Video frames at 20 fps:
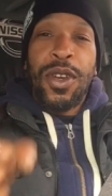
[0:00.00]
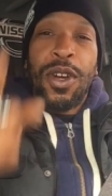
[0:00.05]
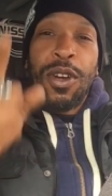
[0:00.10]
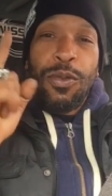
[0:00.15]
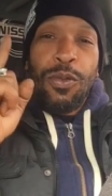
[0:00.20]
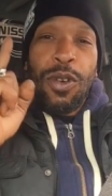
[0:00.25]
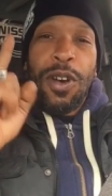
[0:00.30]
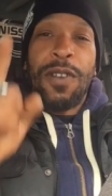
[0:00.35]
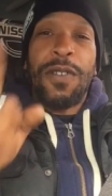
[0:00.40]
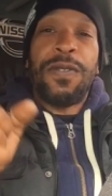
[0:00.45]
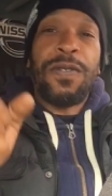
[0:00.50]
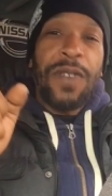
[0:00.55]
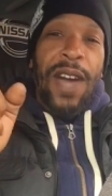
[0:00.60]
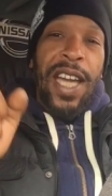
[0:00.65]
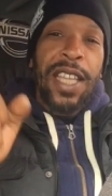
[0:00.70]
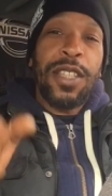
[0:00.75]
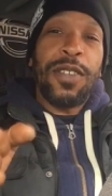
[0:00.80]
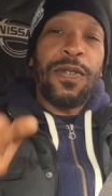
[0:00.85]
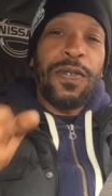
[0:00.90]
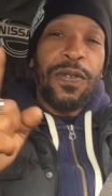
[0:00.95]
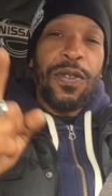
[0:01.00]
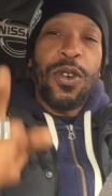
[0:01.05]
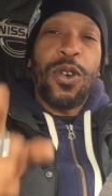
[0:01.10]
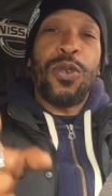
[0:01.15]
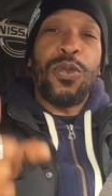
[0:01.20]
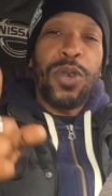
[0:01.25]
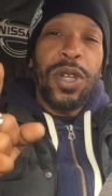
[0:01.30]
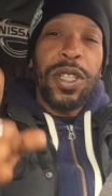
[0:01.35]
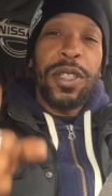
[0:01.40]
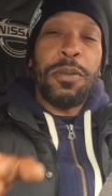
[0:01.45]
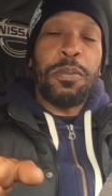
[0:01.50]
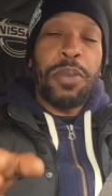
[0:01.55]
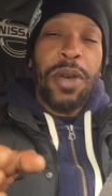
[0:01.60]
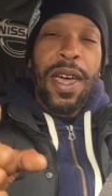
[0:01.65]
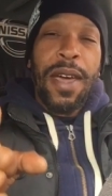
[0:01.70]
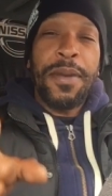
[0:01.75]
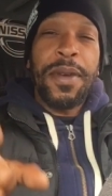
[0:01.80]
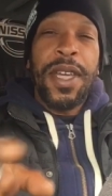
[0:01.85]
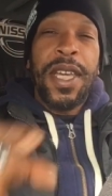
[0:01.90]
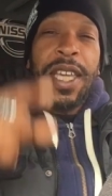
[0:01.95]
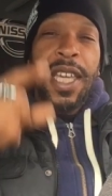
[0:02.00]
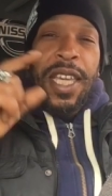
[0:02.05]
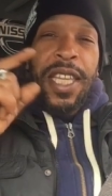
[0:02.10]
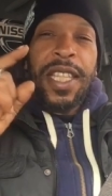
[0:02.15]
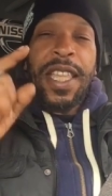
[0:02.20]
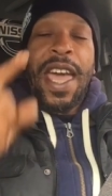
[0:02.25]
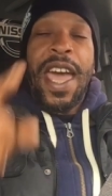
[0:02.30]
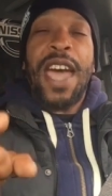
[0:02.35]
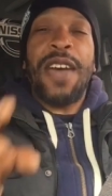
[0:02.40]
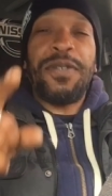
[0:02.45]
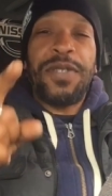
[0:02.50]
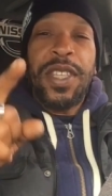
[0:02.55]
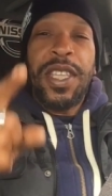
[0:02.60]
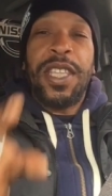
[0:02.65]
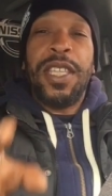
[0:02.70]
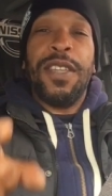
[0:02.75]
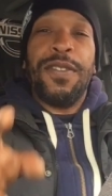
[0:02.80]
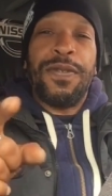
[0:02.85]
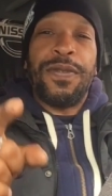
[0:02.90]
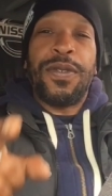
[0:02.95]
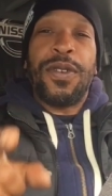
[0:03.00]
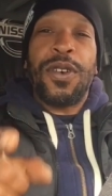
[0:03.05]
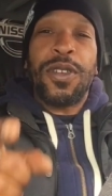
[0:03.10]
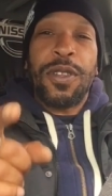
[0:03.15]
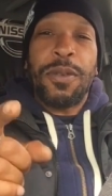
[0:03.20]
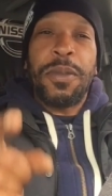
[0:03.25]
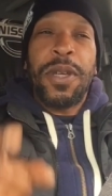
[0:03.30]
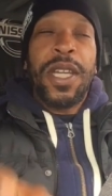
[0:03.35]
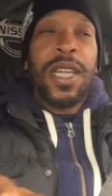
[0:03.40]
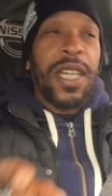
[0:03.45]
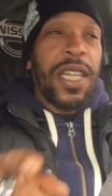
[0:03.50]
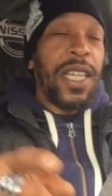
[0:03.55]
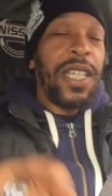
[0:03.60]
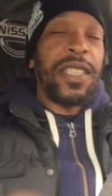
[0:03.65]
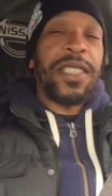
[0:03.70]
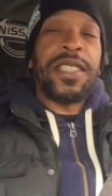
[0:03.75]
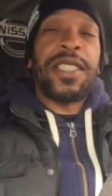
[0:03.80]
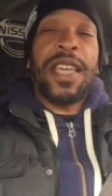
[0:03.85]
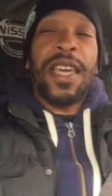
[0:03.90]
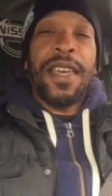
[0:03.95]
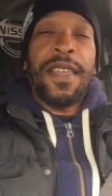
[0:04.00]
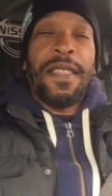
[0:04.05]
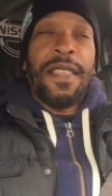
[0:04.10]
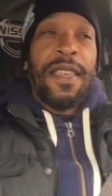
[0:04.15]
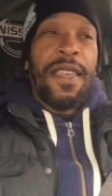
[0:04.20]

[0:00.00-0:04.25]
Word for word: One fighter fought Willie Pep, and after he fought him, he said,